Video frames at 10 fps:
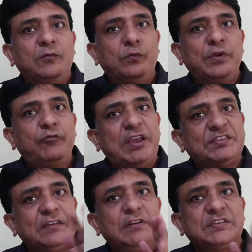
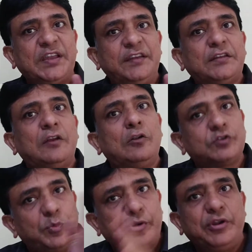vice versa, it can
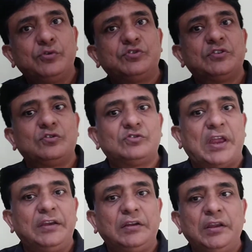also produce the
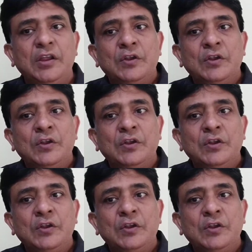society.